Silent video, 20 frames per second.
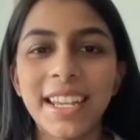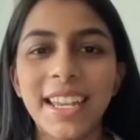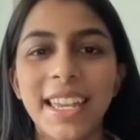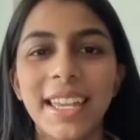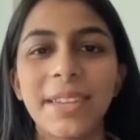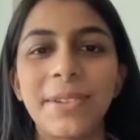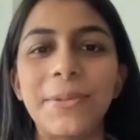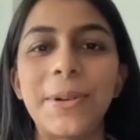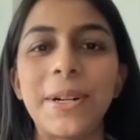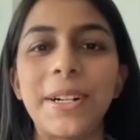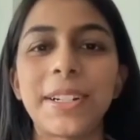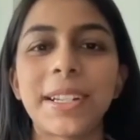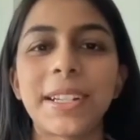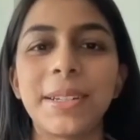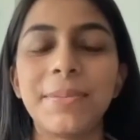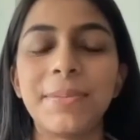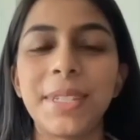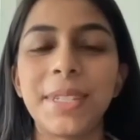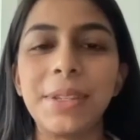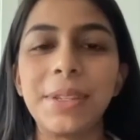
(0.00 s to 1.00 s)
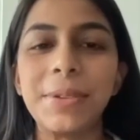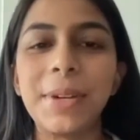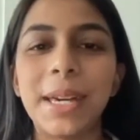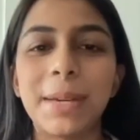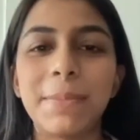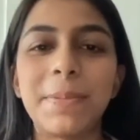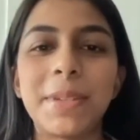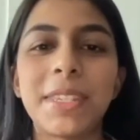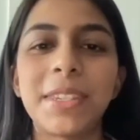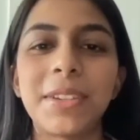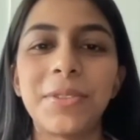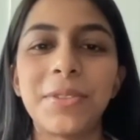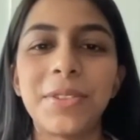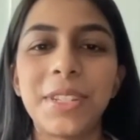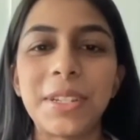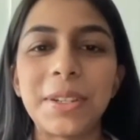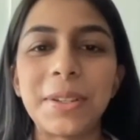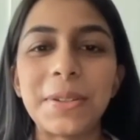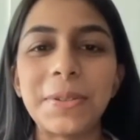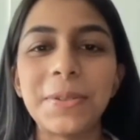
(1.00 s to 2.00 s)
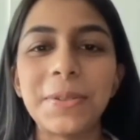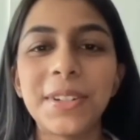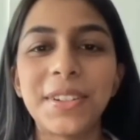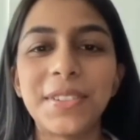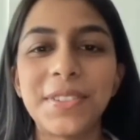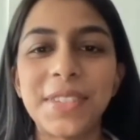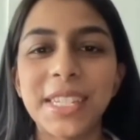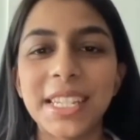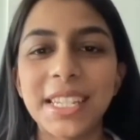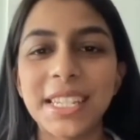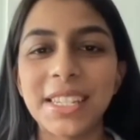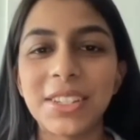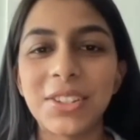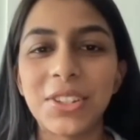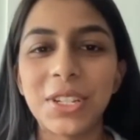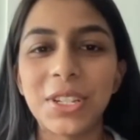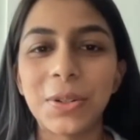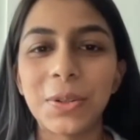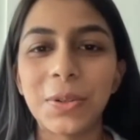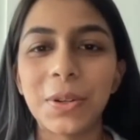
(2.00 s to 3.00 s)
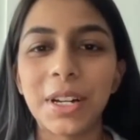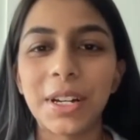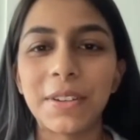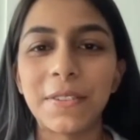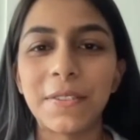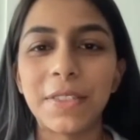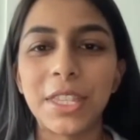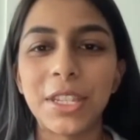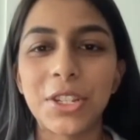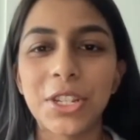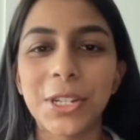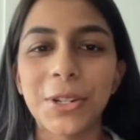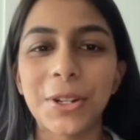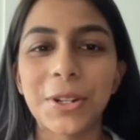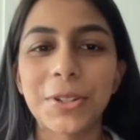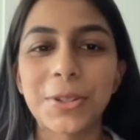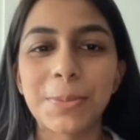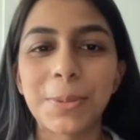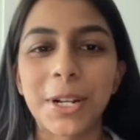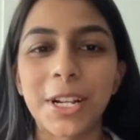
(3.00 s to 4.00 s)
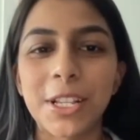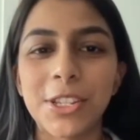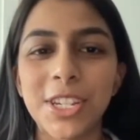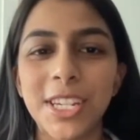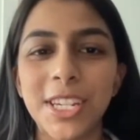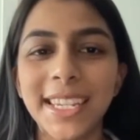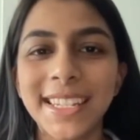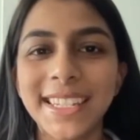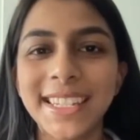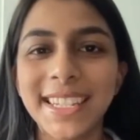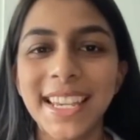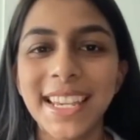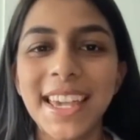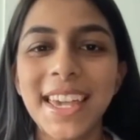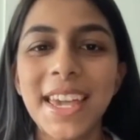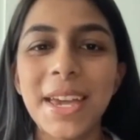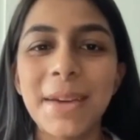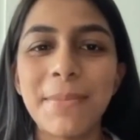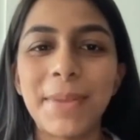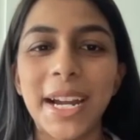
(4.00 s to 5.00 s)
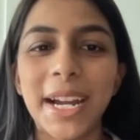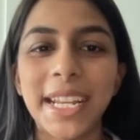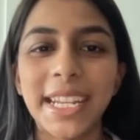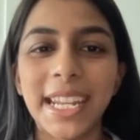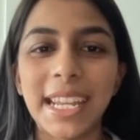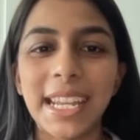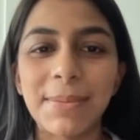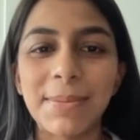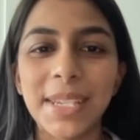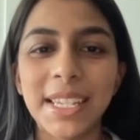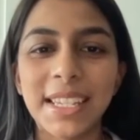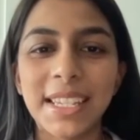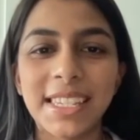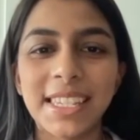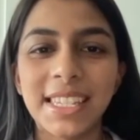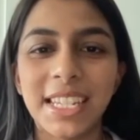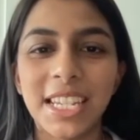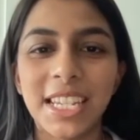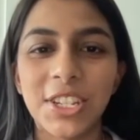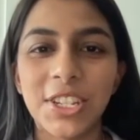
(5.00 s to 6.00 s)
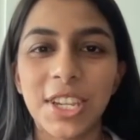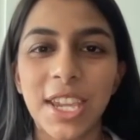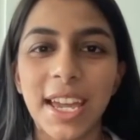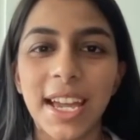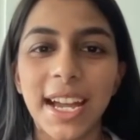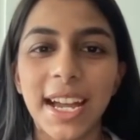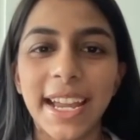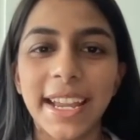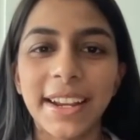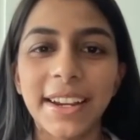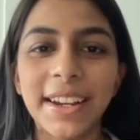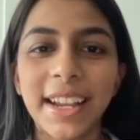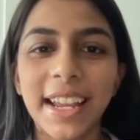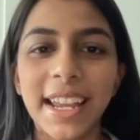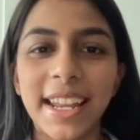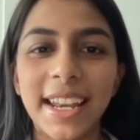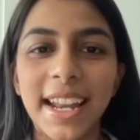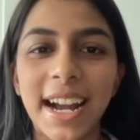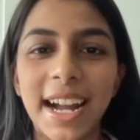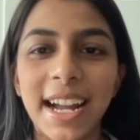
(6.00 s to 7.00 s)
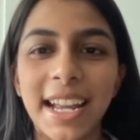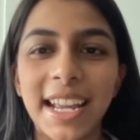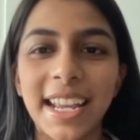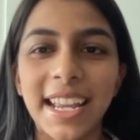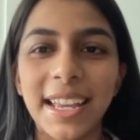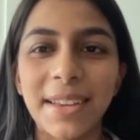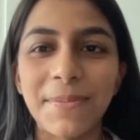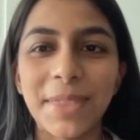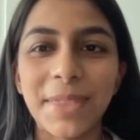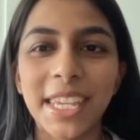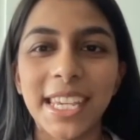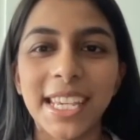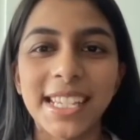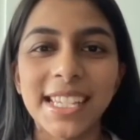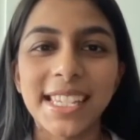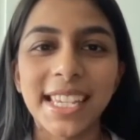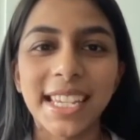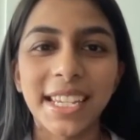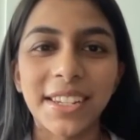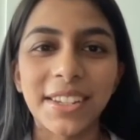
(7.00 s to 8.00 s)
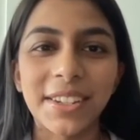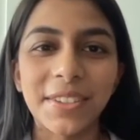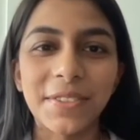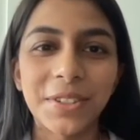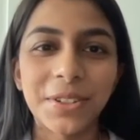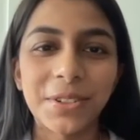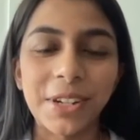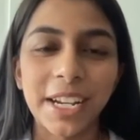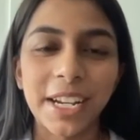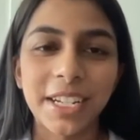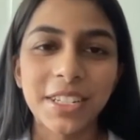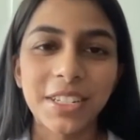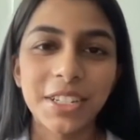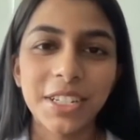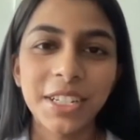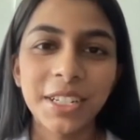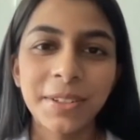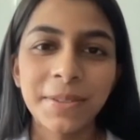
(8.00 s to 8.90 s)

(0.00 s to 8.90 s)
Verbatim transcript: and welcome to episode two of season two of the Sheroes Project. My name is Nishka Iyer, and I am the executive director.